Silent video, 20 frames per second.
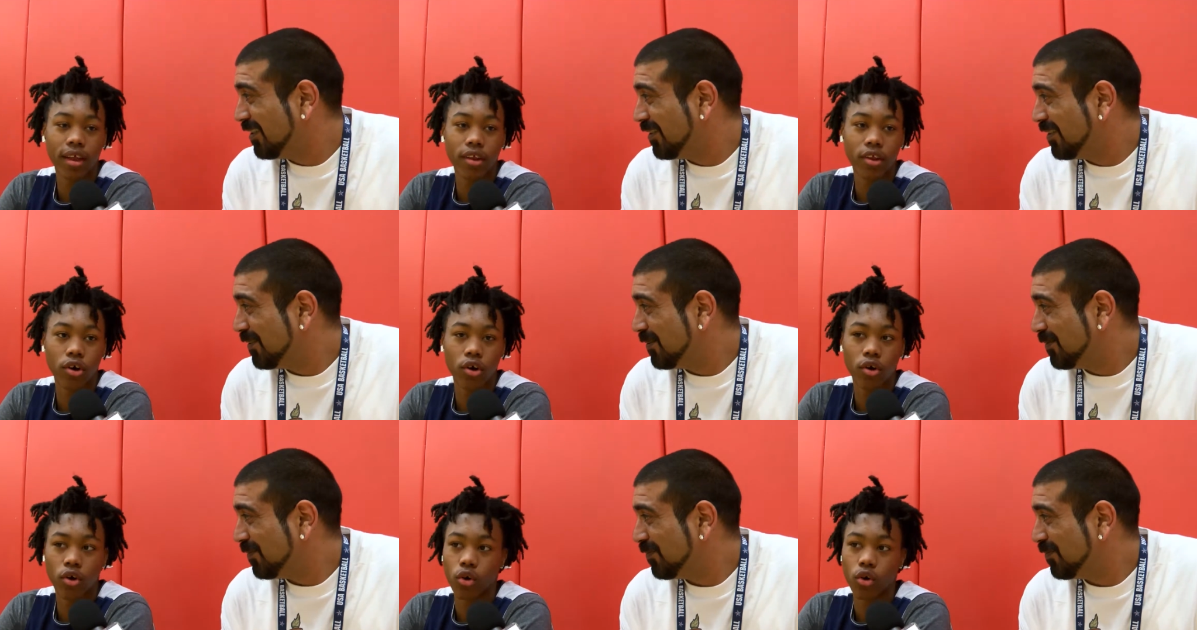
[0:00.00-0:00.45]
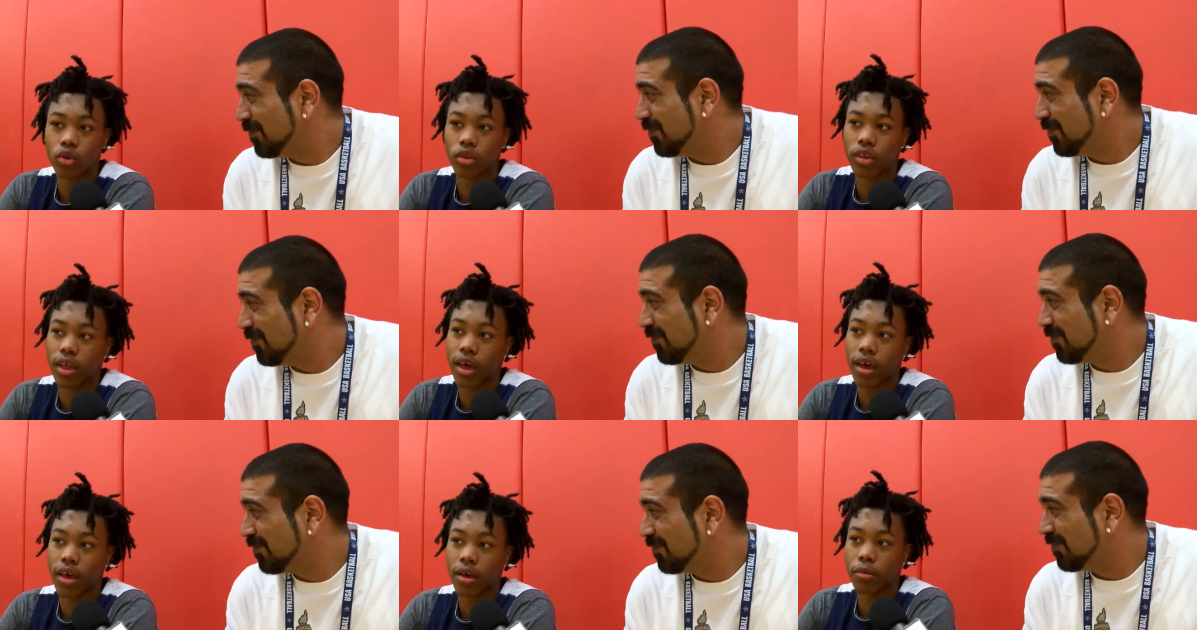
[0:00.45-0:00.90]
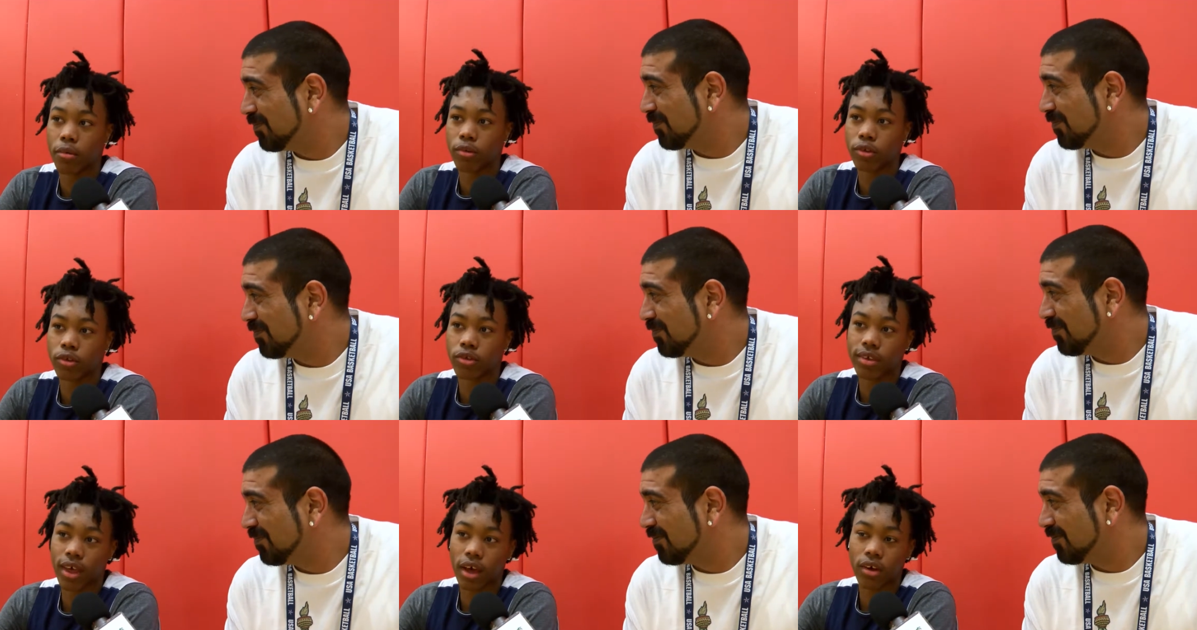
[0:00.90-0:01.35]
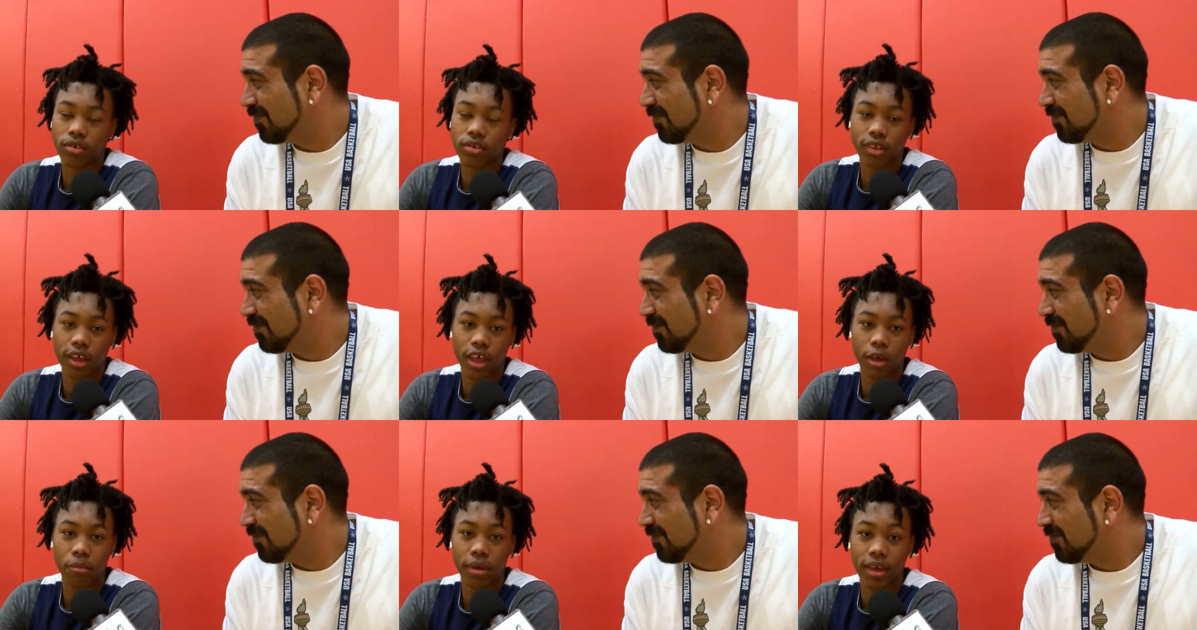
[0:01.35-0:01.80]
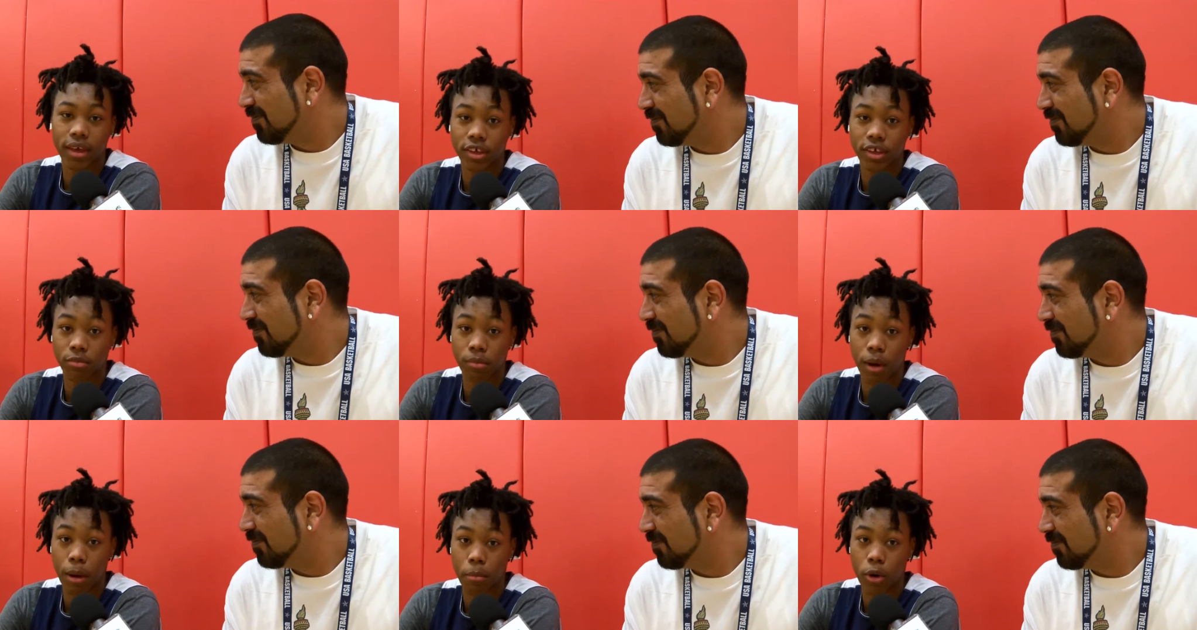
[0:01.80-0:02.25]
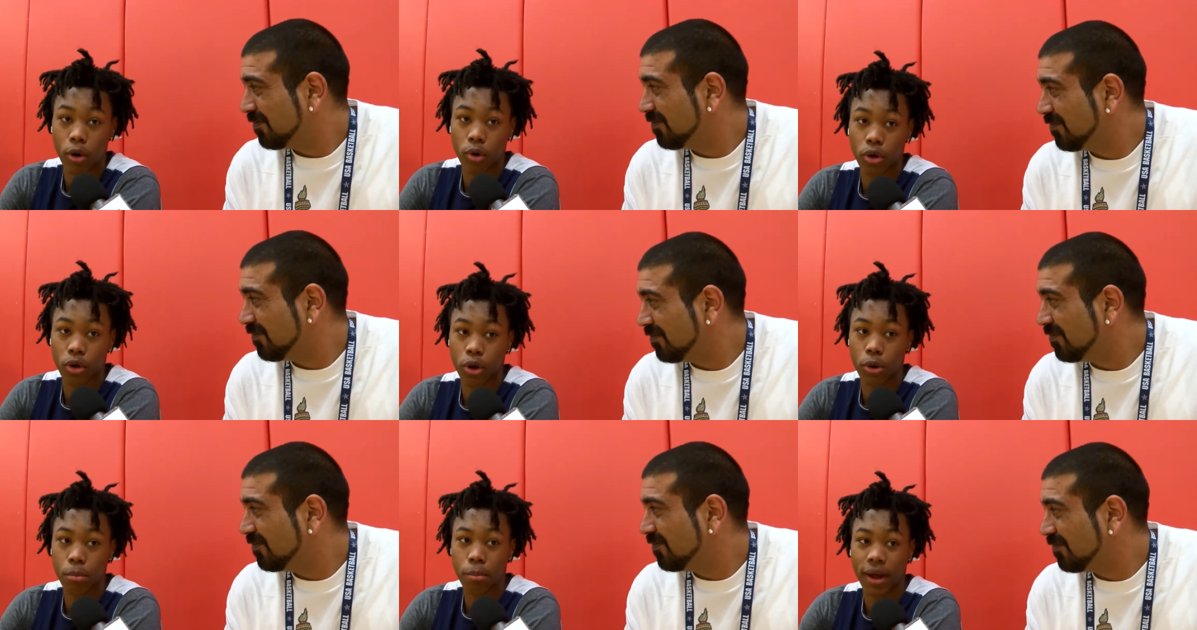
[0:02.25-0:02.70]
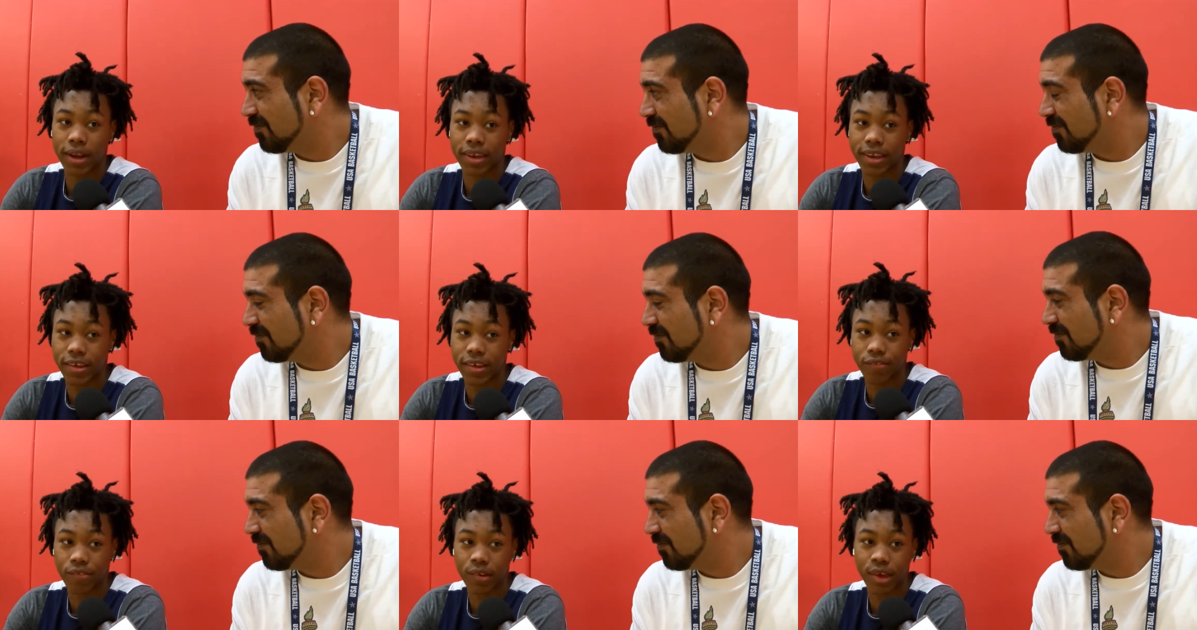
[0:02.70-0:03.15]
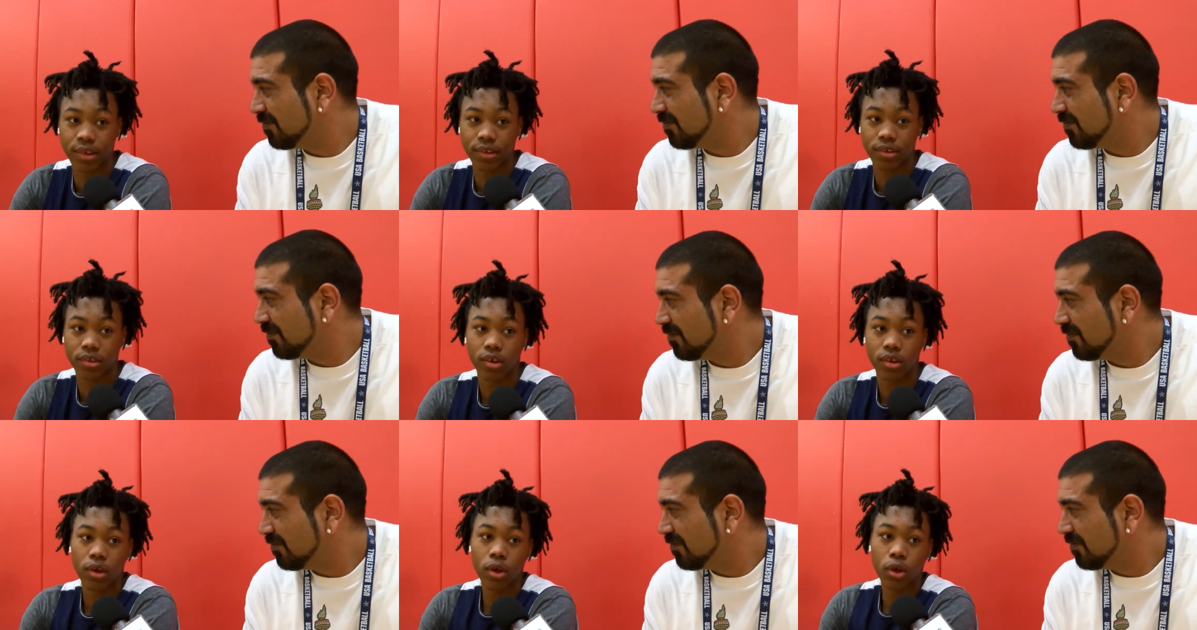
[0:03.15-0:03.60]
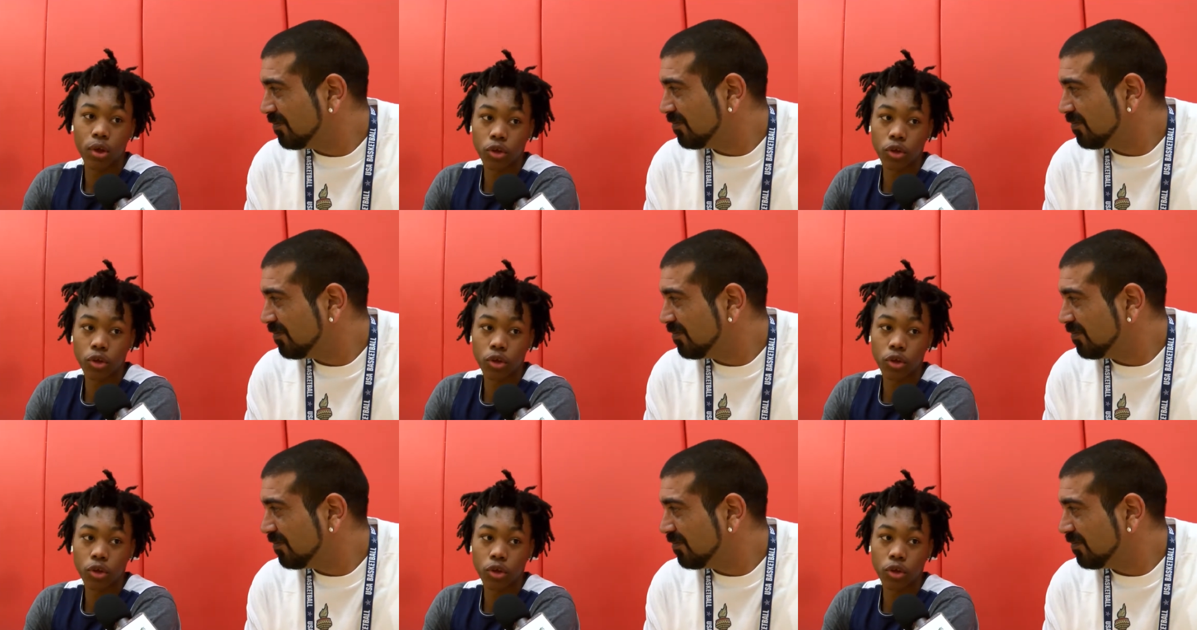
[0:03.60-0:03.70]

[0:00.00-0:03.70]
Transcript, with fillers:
Speaker 1: I know that scouts look at me because of my motor, my defense.